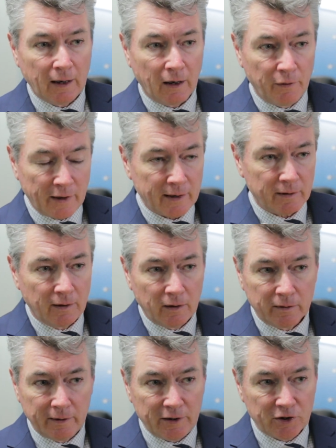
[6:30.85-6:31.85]
and that
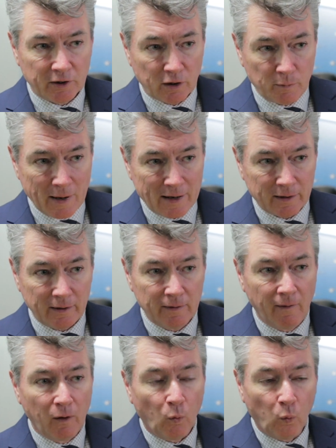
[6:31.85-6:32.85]
needs to go back
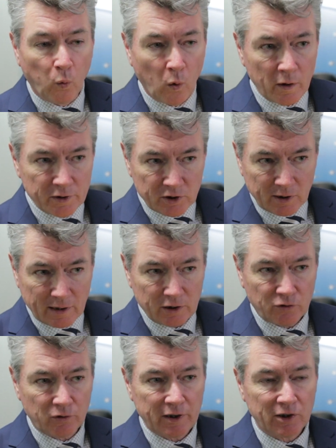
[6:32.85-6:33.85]
in. Once that
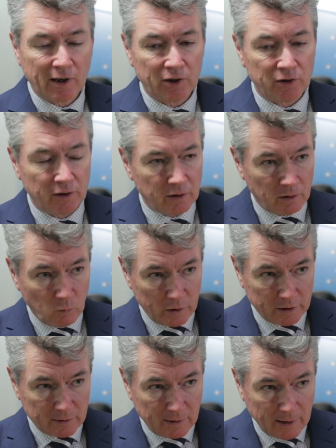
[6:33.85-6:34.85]
is retested and
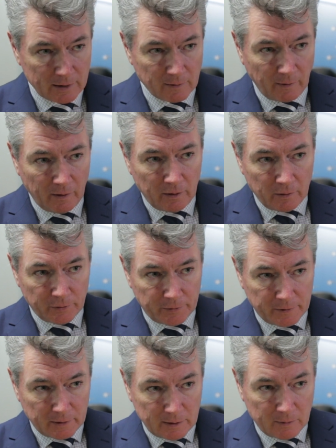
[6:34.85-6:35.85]
we can get
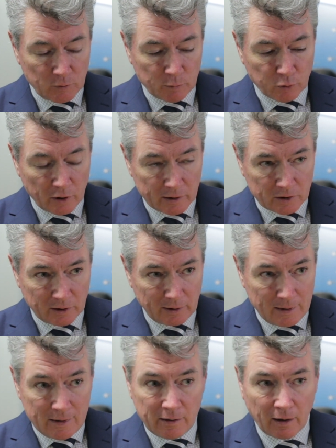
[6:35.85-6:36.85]
the product
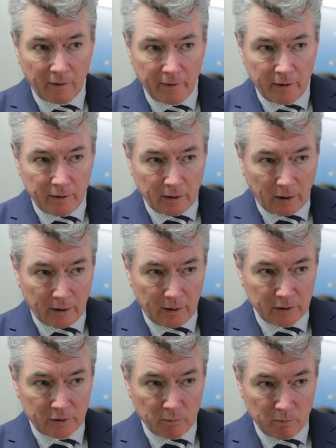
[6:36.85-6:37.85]
either
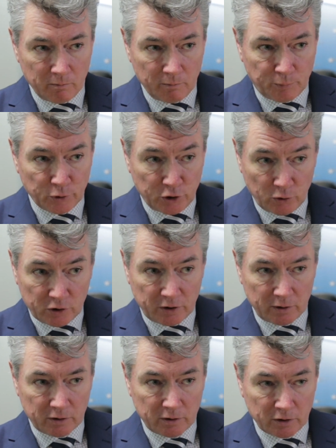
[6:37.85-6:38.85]

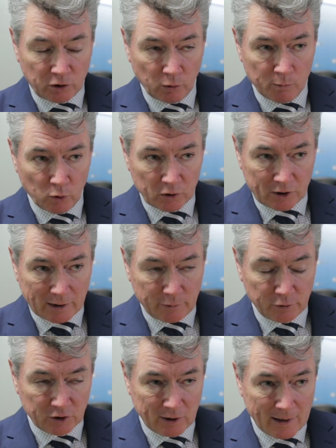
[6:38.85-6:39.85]
produced to a more
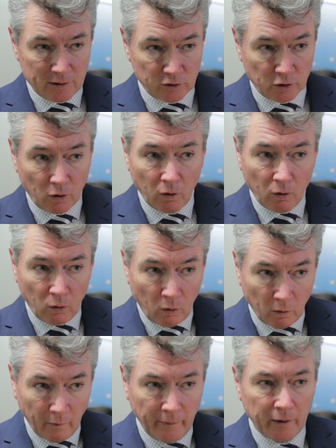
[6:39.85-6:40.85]
safer standard,
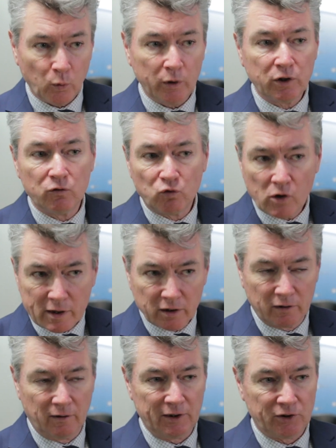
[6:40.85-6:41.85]
or we can
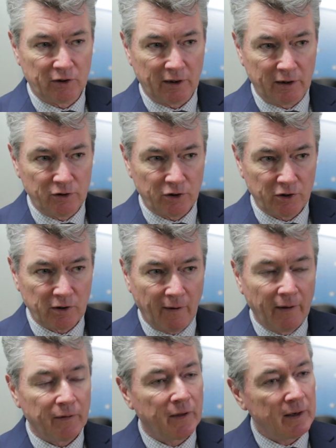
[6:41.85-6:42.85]
recognise the dangers,
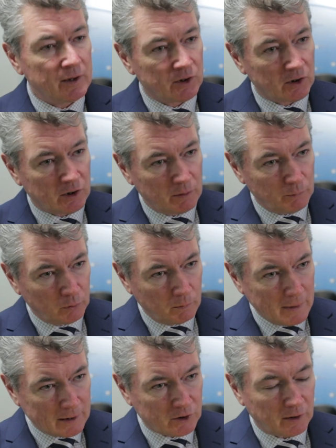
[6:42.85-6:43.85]
then it's a simple
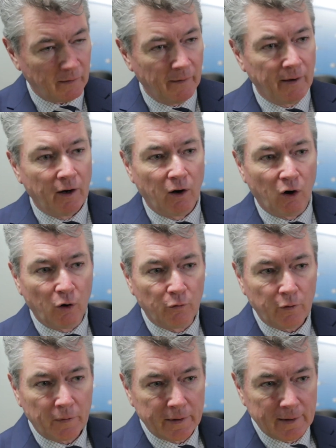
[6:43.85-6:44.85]
matter
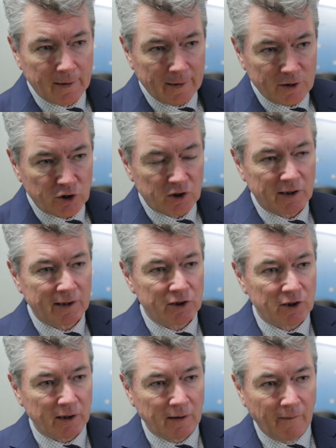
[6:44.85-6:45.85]
of
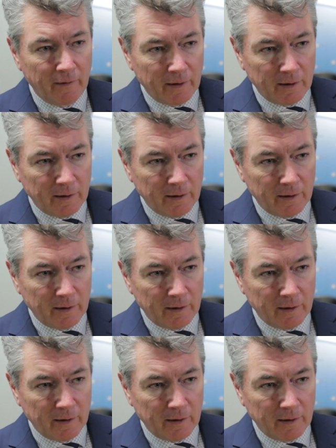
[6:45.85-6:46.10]
legislating